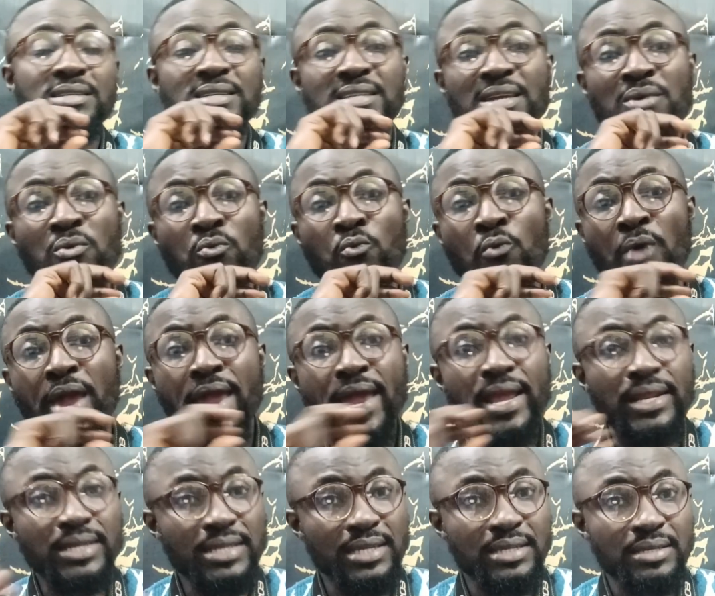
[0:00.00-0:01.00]
the
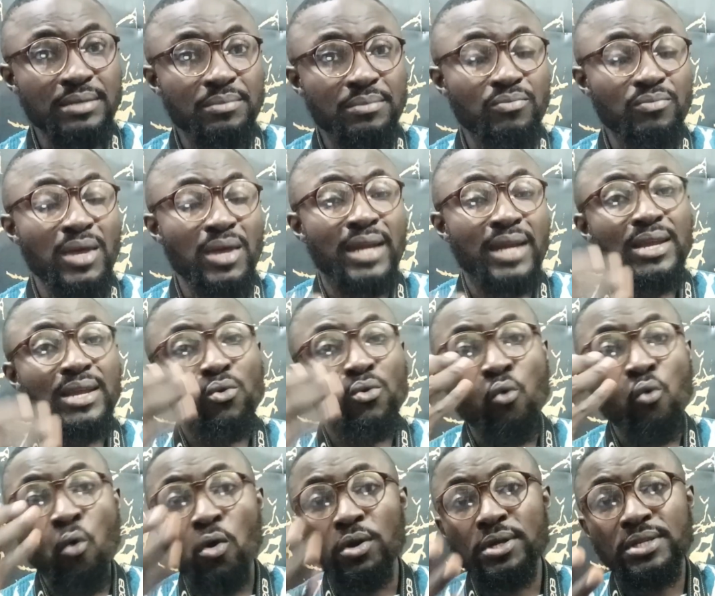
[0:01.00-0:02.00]
weight, and the
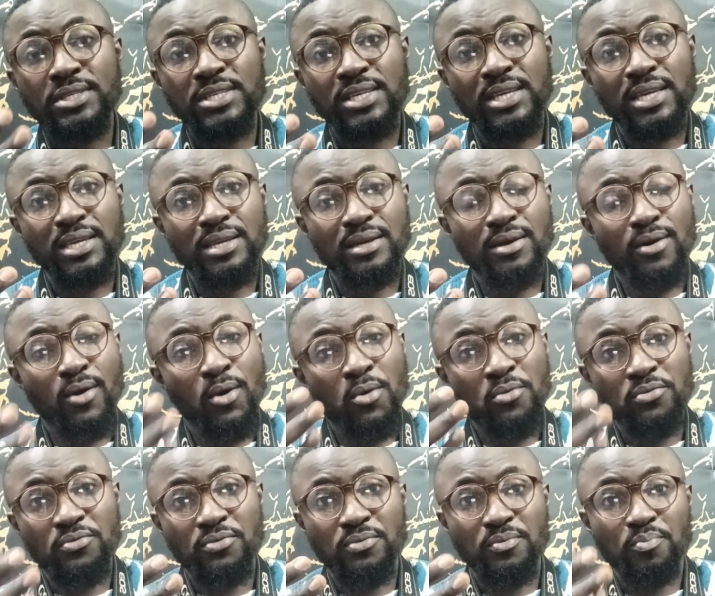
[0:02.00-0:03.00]
quality
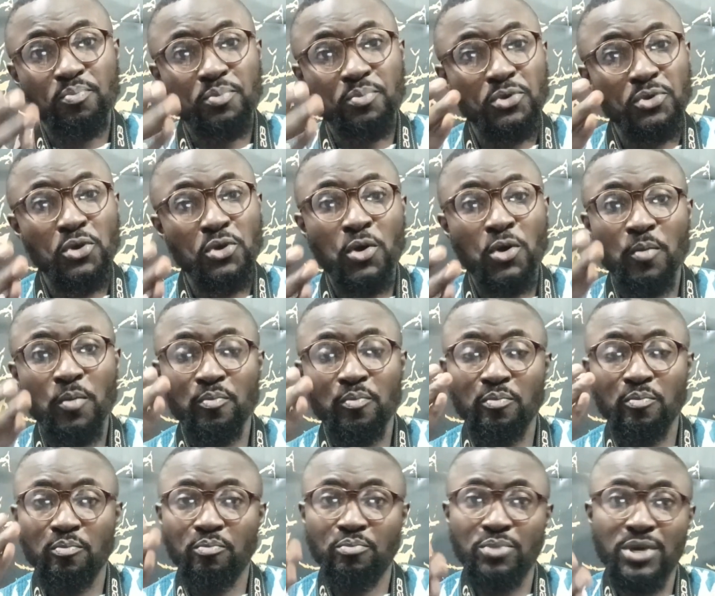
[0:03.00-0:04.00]
of your
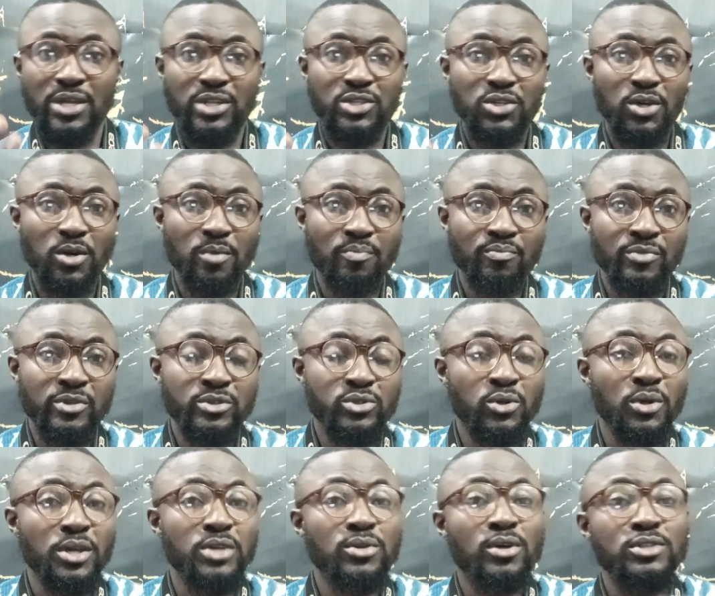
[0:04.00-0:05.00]
picture.
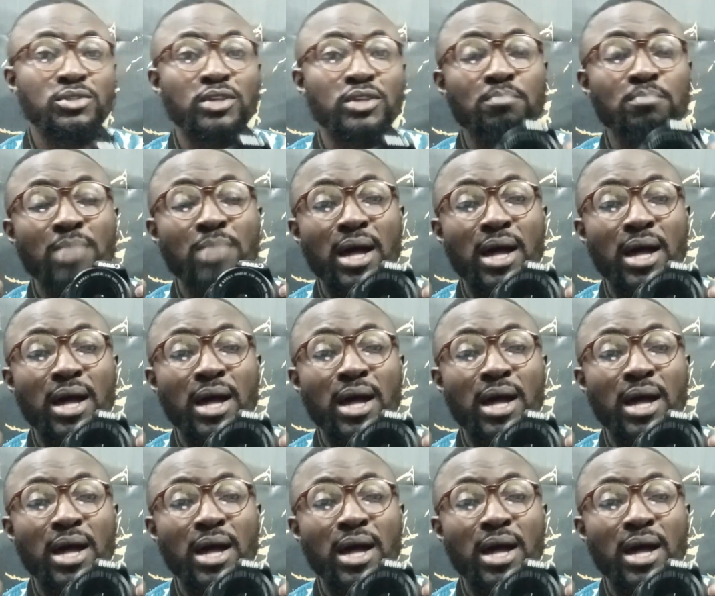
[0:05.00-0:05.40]
So it does not